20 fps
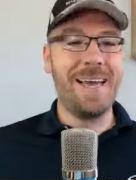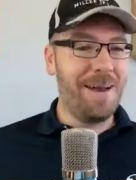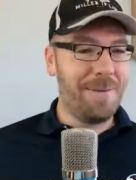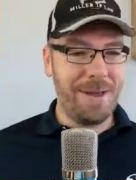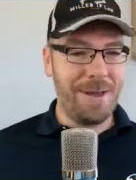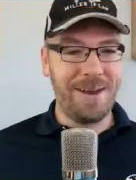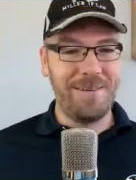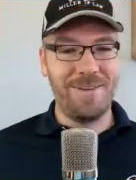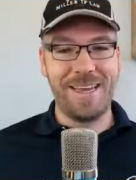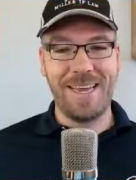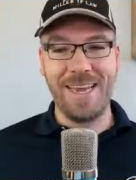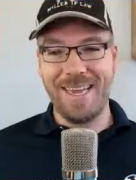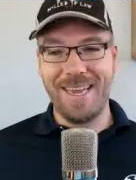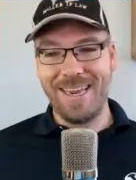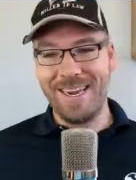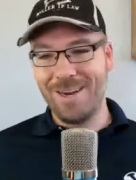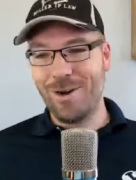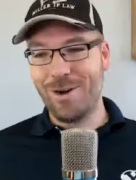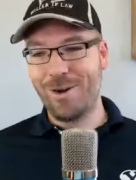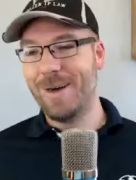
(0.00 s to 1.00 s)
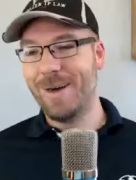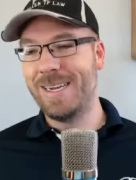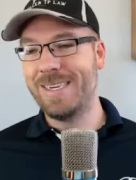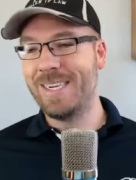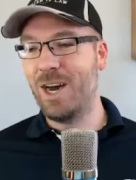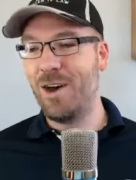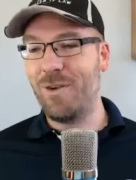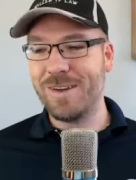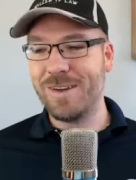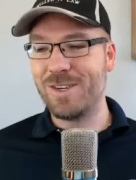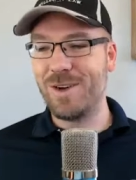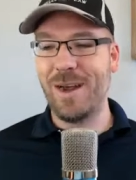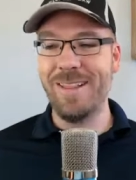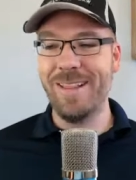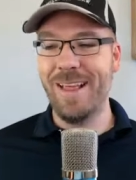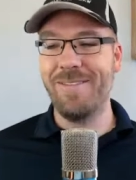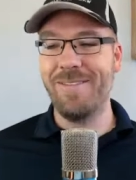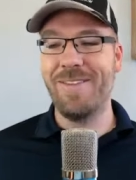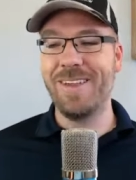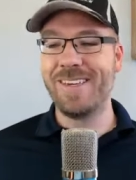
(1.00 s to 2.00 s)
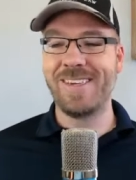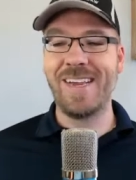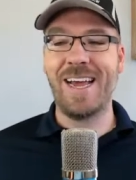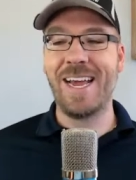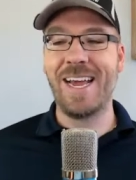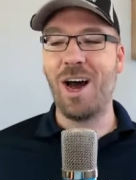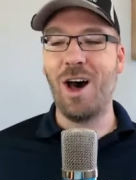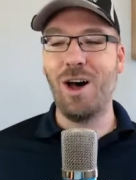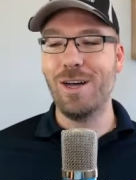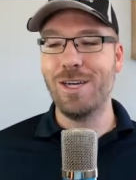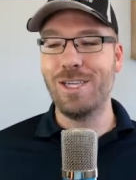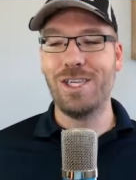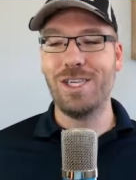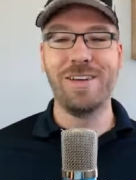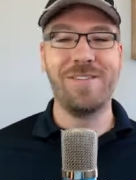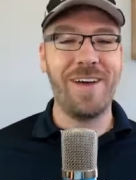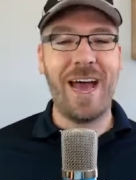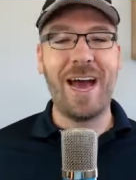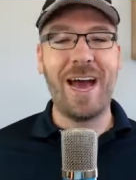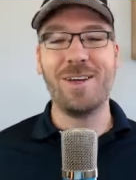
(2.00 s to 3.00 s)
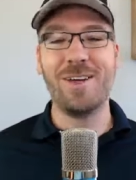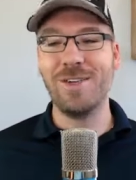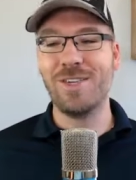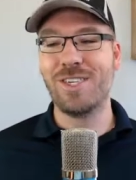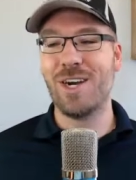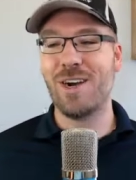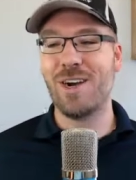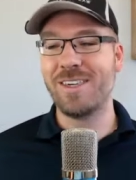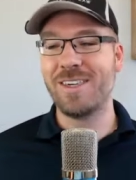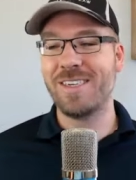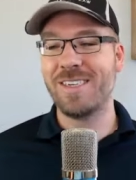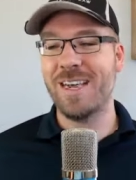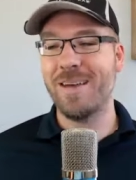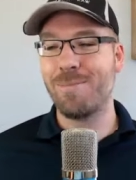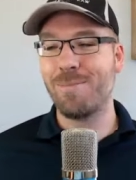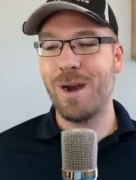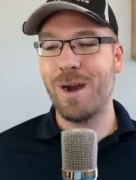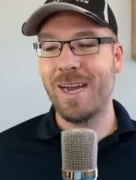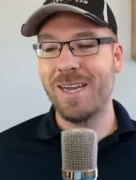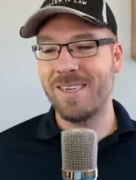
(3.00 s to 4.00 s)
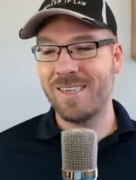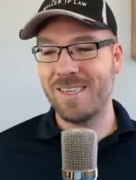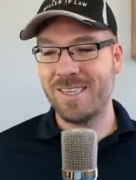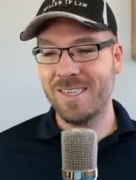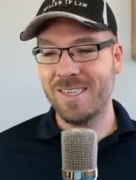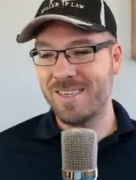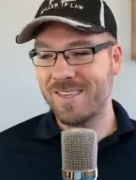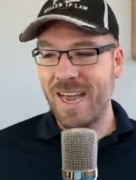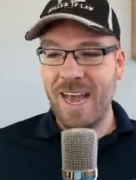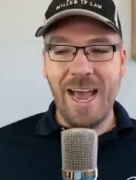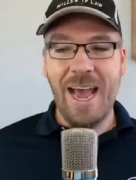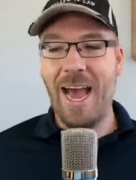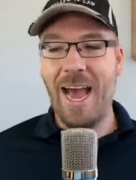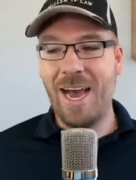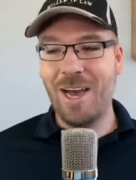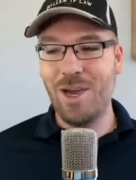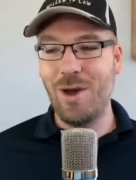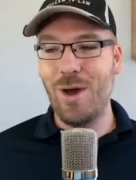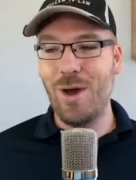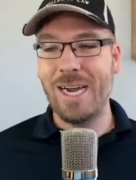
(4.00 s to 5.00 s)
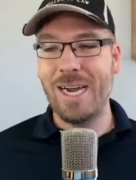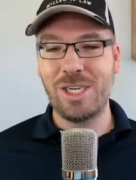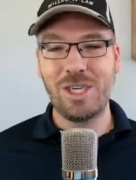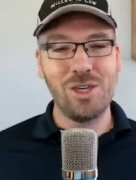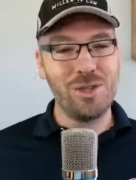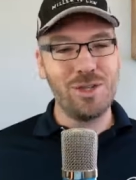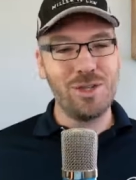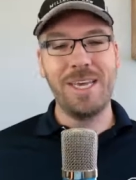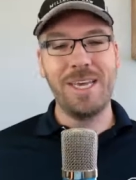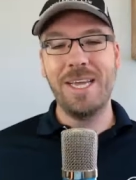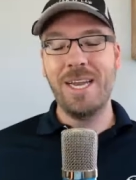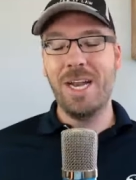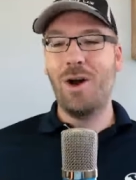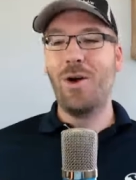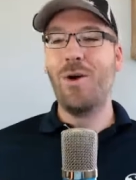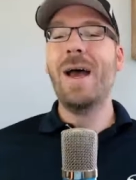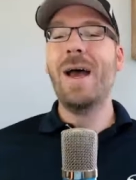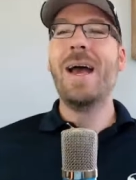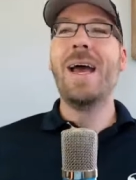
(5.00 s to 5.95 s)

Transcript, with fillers: a, bit of a geeky nerd myself, and so I love the psychology of how you start to set prices, how you actually you know,